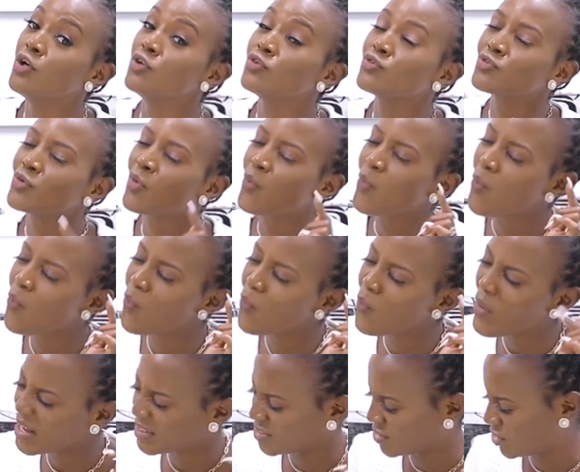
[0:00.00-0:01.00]
So
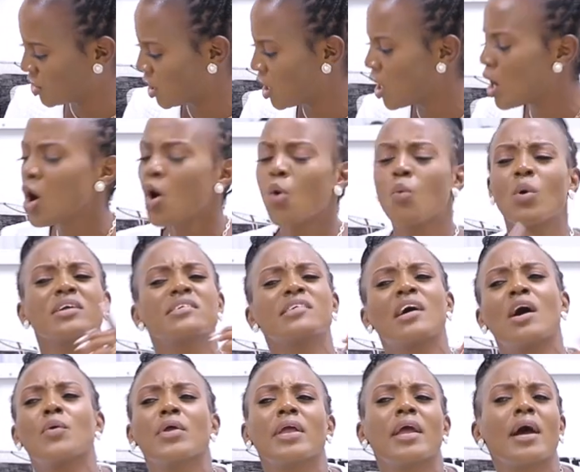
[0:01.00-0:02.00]
watch. Watch
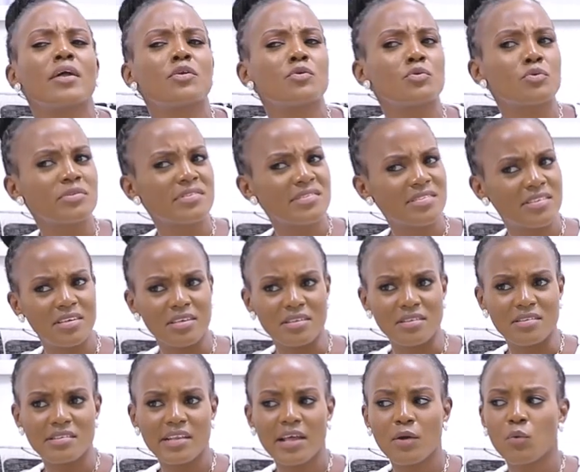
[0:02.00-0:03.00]
how he handles
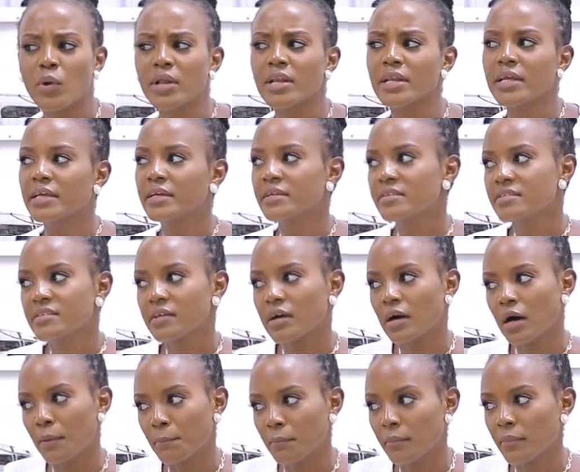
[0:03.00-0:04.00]
kids. Like when kids
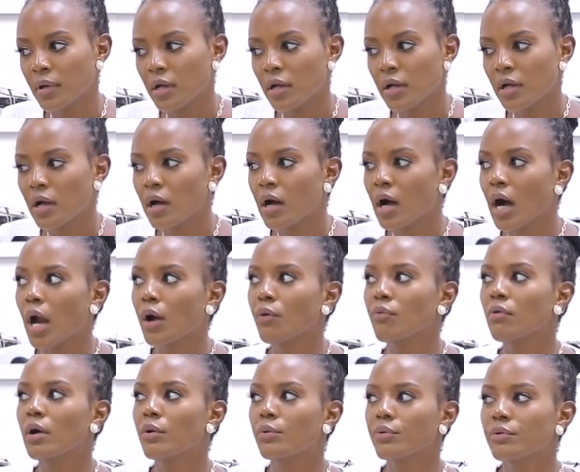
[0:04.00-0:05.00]
come
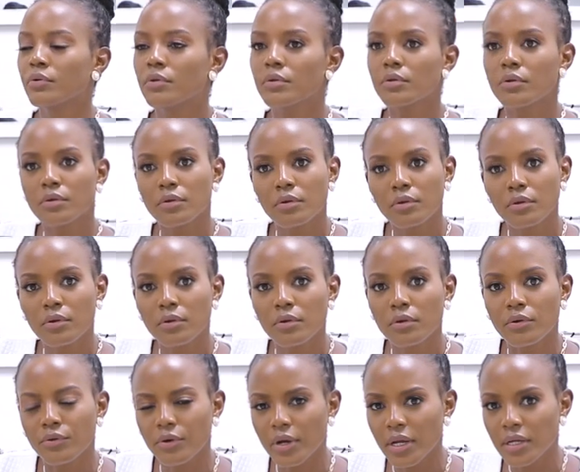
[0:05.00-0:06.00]
around,
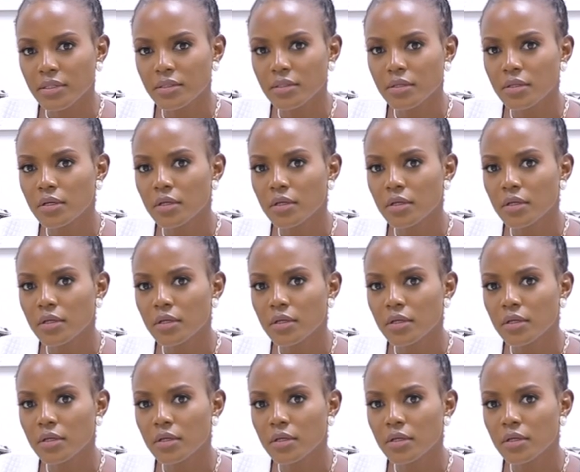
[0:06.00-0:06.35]
right?